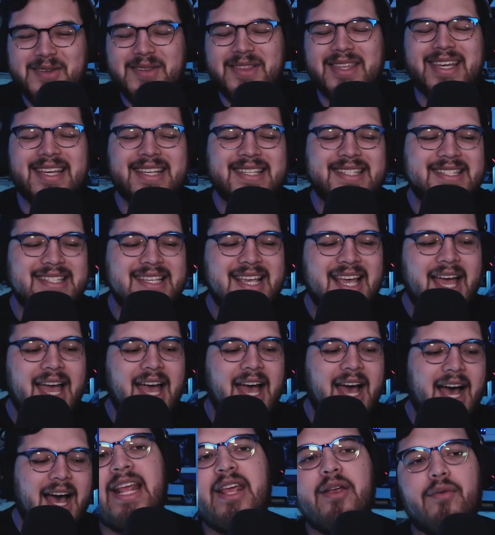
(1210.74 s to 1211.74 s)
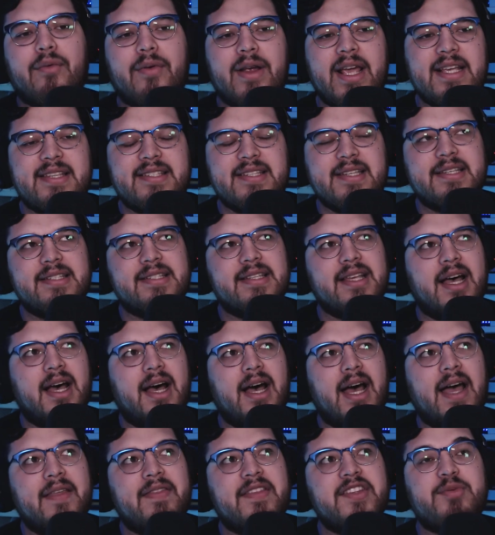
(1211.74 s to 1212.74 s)
you do this, and he raises
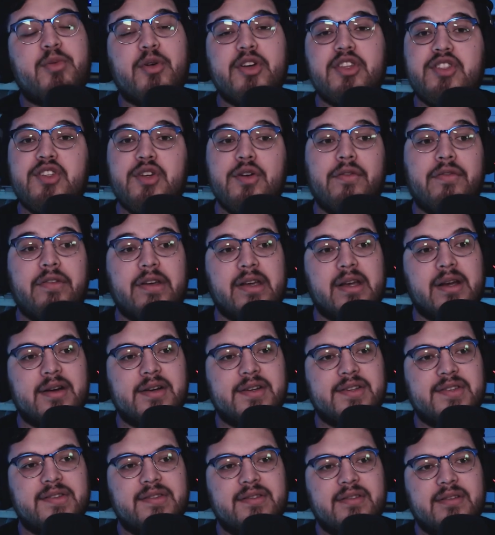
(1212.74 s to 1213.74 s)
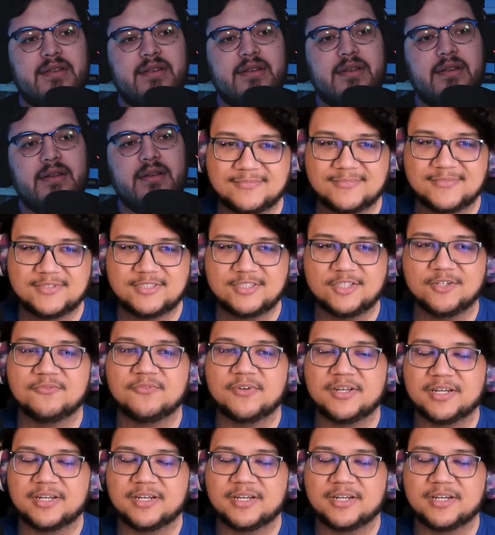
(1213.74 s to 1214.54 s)
uh, at this point two fingers. Two